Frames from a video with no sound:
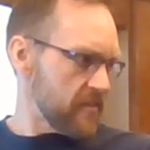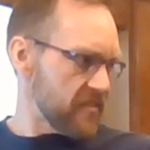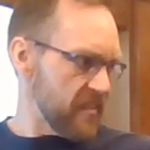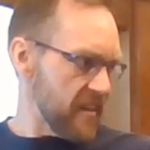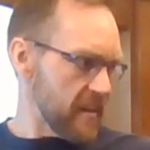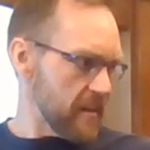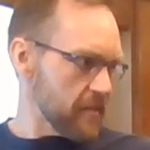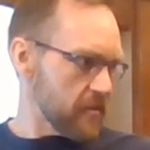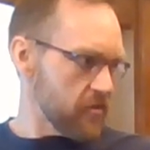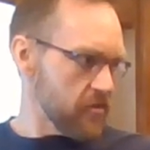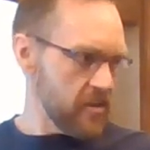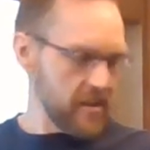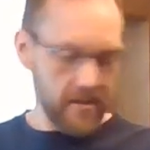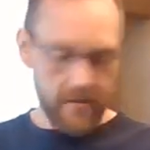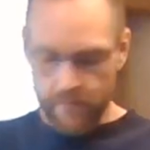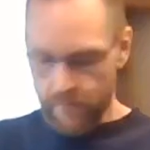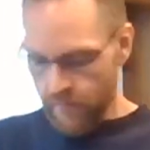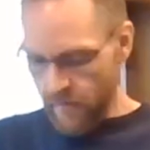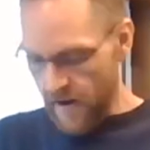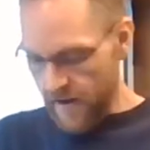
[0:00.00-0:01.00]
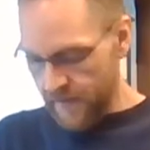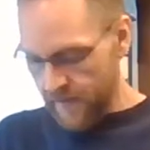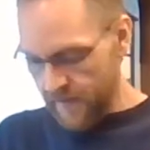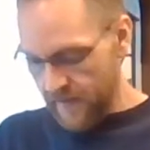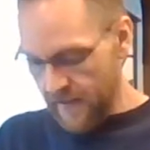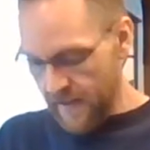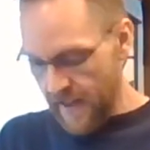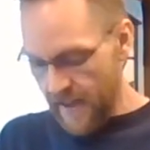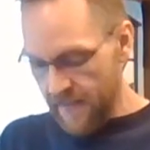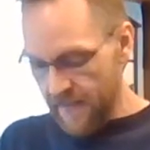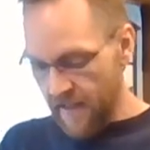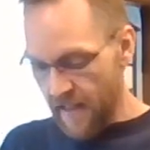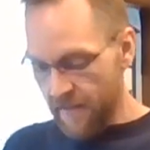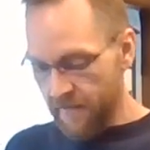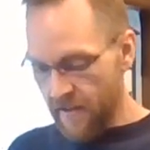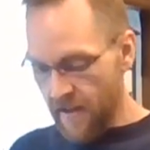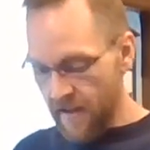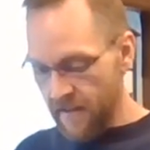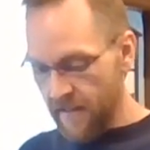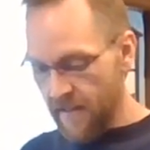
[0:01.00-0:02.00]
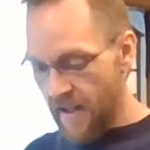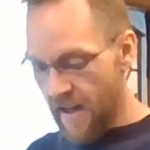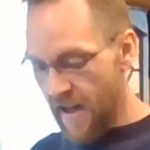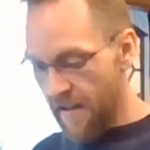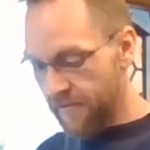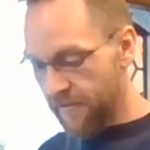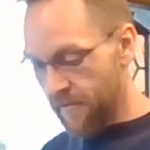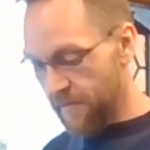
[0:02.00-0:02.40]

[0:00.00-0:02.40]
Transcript: 6 chicken breasts today that I've cut in half,